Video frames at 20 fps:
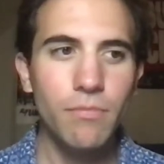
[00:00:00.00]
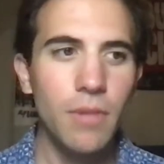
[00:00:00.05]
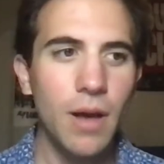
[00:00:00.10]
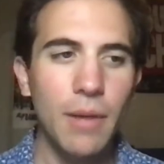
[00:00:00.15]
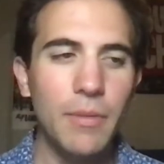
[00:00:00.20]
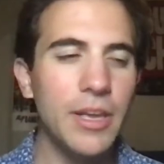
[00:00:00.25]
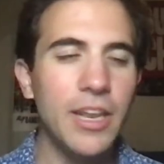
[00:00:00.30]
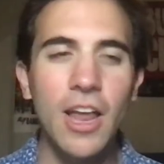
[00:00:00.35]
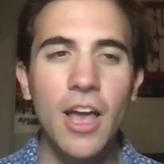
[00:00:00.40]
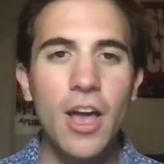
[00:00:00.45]

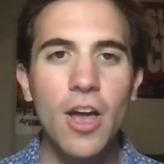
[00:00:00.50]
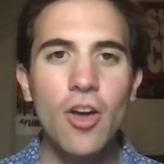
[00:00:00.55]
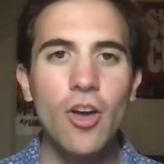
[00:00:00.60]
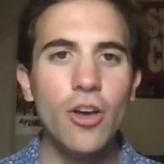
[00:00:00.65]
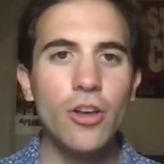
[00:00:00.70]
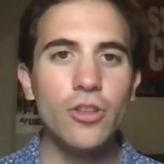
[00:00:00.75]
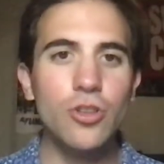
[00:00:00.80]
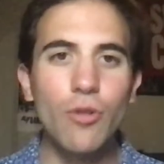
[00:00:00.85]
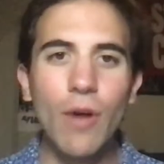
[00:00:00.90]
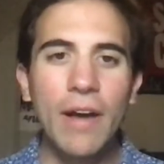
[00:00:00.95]
I mean,
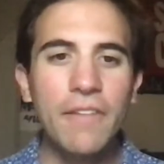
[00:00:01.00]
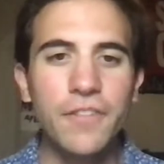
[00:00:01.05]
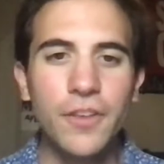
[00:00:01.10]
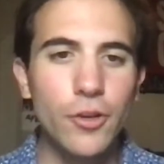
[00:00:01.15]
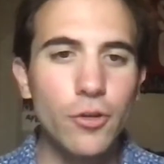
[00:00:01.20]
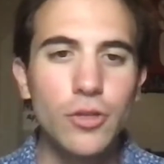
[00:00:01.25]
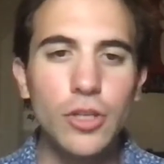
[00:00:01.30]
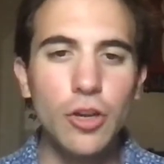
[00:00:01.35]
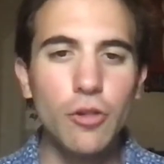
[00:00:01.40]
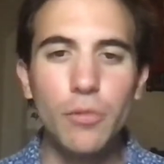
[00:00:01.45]
you have
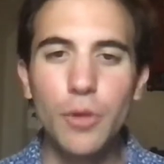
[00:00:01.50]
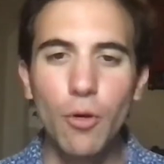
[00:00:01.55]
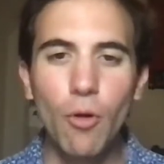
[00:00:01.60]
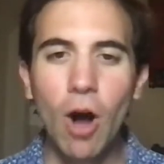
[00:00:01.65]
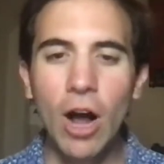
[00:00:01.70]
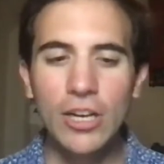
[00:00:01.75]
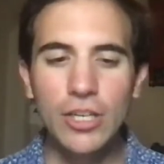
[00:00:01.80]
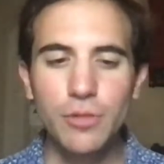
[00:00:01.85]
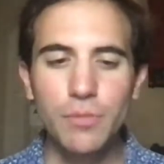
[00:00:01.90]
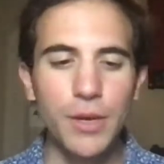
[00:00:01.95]
YouTube, you
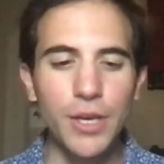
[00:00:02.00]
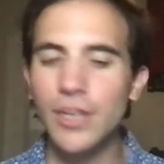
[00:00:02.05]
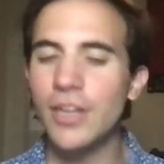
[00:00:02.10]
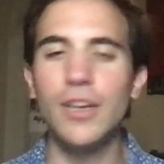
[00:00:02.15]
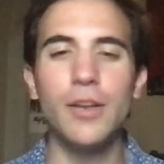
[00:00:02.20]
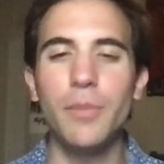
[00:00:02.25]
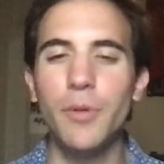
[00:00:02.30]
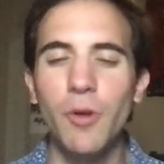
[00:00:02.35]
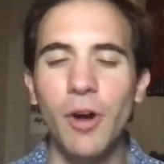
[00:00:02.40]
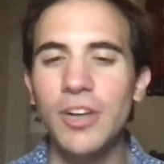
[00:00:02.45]
watch me, you need
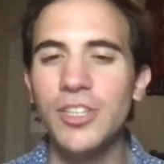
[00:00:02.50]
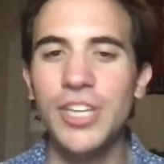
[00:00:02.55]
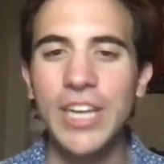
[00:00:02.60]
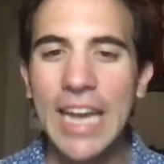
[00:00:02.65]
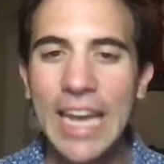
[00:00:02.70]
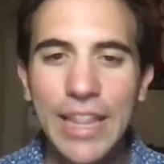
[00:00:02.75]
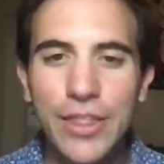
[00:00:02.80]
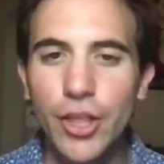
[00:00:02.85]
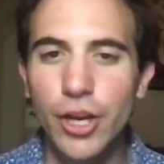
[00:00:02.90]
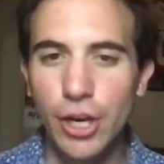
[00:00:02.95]
to be watching
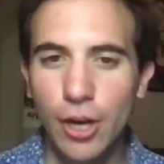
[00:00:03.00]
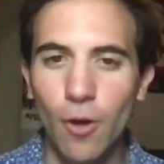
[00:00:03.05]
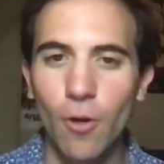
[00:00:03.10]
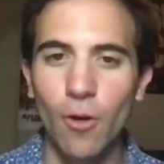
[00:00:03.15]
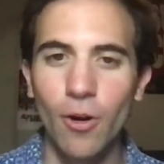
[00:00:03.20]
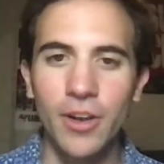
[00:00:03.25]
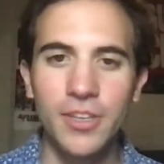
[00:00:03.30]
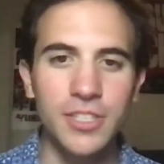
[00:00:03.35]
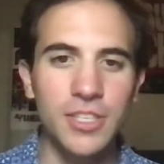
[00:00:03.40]
In the Current.